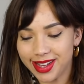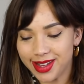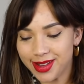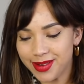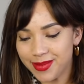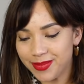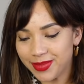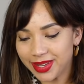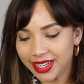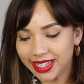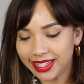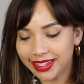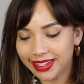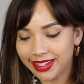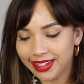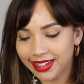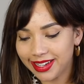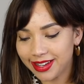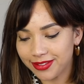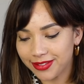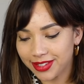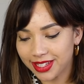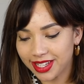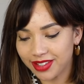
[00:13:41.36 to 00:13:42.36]
Um,
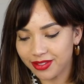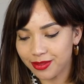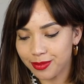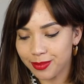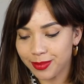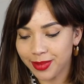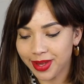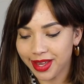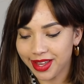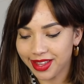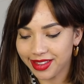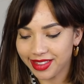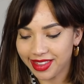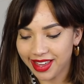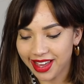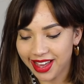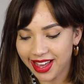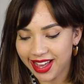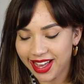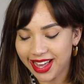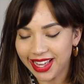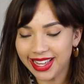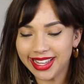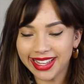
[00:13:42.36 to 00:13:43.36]
clearly never given birth,
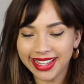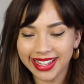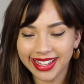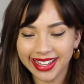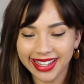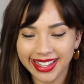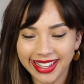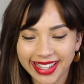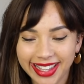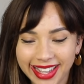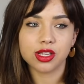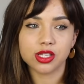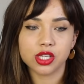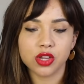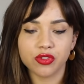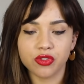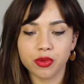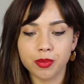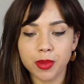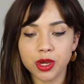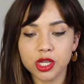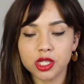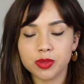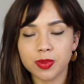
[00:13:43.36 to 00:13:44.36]
haha. So
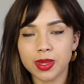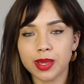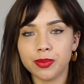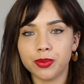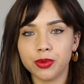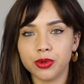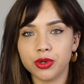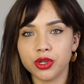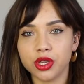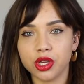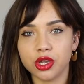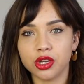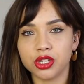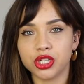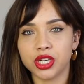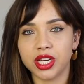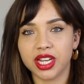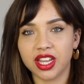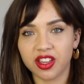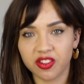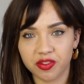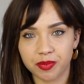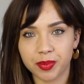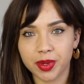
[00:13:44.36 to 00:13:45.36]
for most people, you
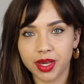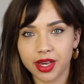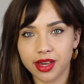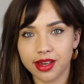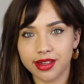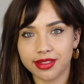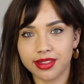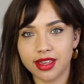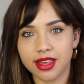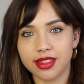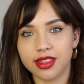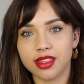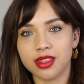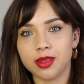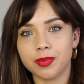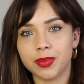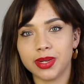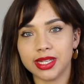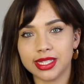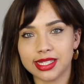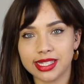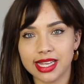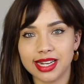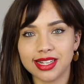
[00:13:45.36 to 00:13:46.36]
usually give birth and then the
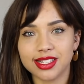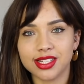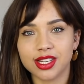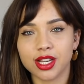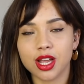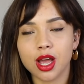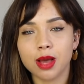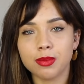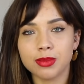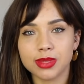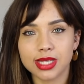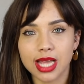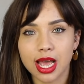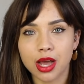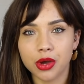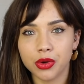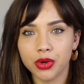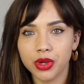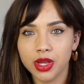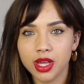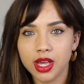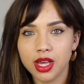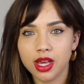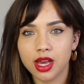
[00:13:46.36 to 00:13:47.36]
placenta comes
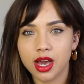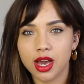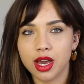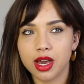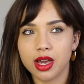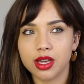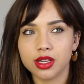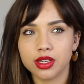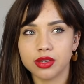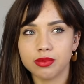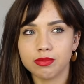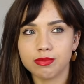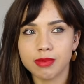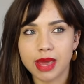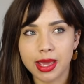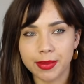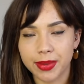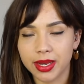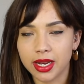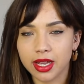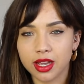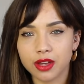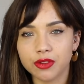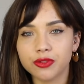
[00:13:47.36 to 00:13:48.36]
out uh,
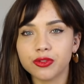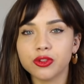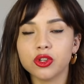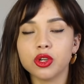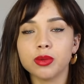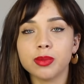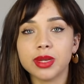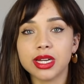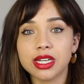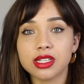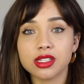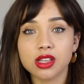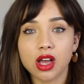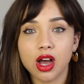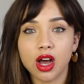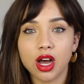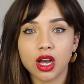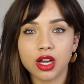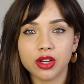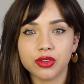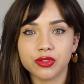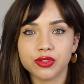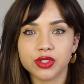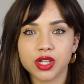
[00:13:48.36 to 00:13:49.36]
maybe like a few minutes
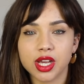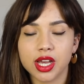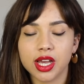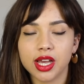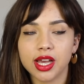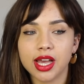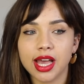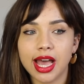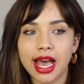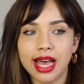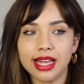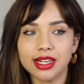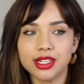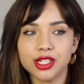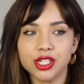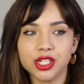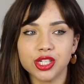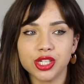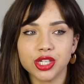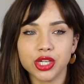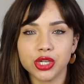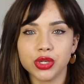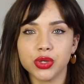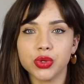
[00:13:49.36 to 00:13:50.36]
after,
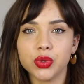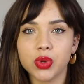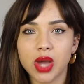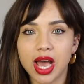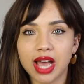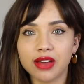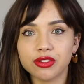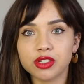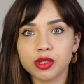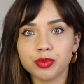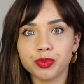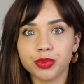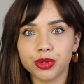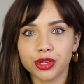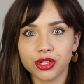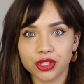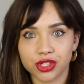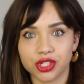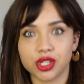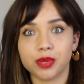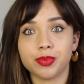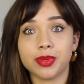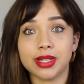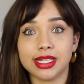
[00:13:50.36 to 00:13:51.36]
and you have to
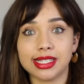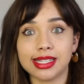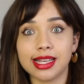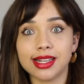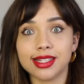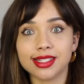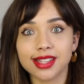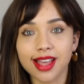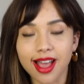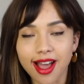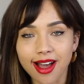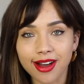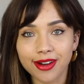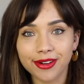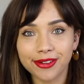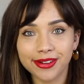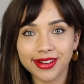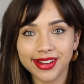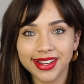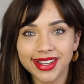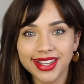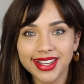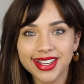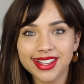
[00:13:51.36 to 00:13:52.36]
push the placenta
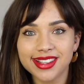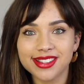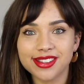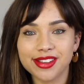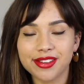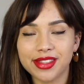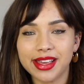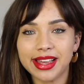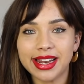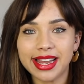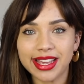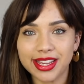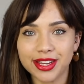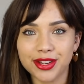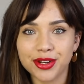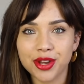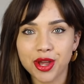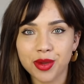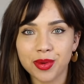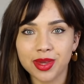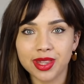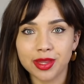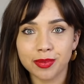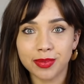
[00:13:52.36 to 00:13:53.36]
out. So they let you
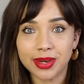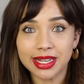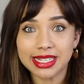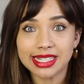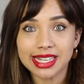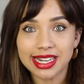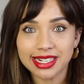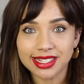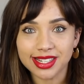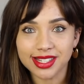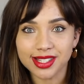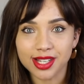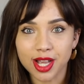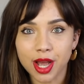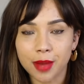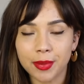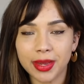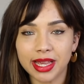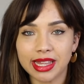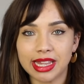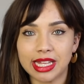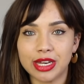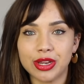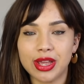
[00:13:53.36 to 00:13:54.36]
know when the placenta's
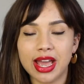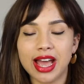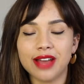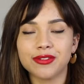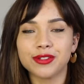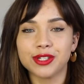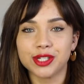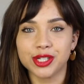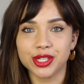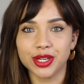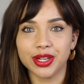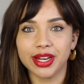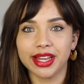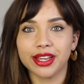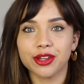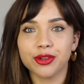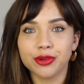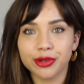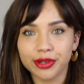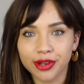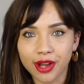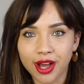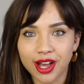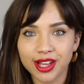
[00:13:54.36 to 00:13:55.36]
coming, and then you have to do like
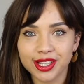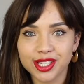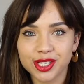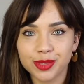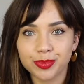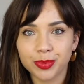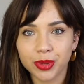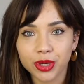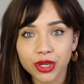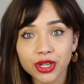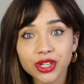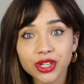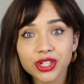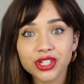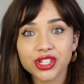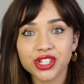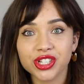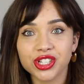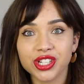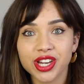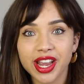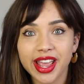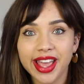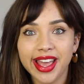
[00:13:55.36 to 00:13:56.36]
your last
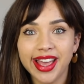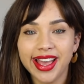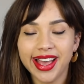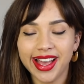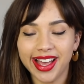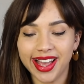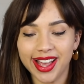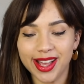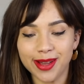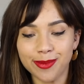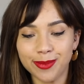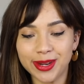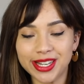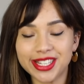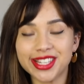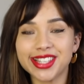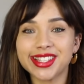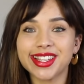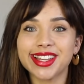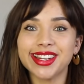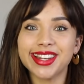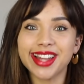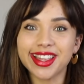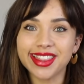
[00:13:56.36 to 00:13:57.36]
push, um, which
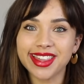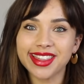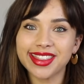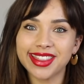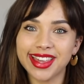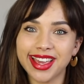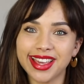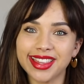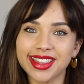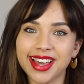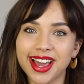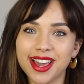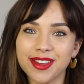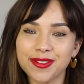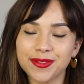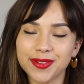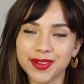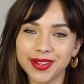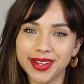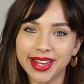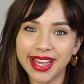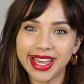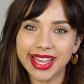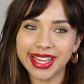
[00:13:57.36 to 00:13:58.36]
is another thing that I
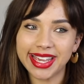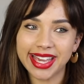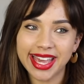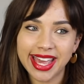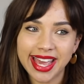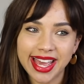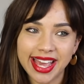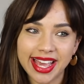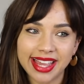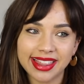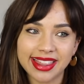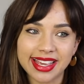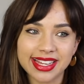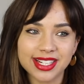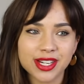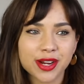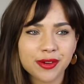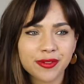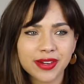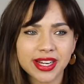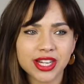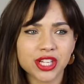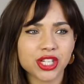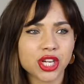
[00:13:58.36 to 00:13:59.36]
feel like they
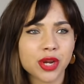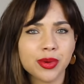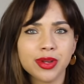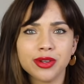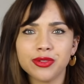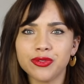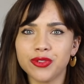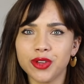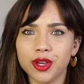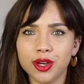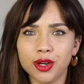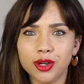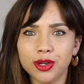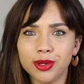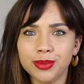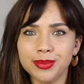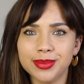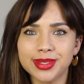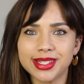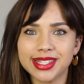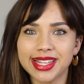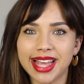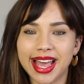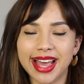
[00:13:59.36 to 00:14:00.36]
don't really show in
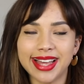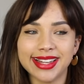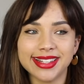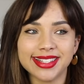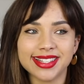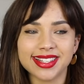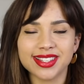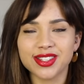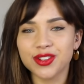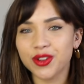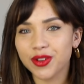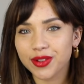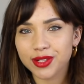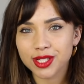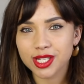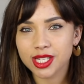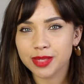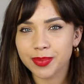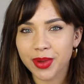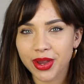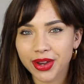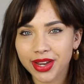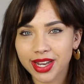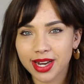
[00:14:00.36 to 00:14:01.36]
films and is not
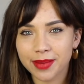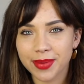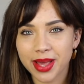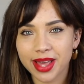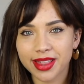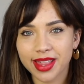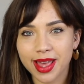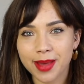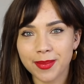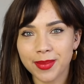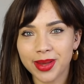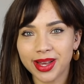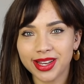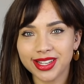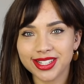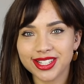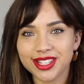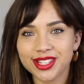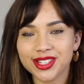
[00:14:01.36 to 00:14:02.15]
spoken about that much.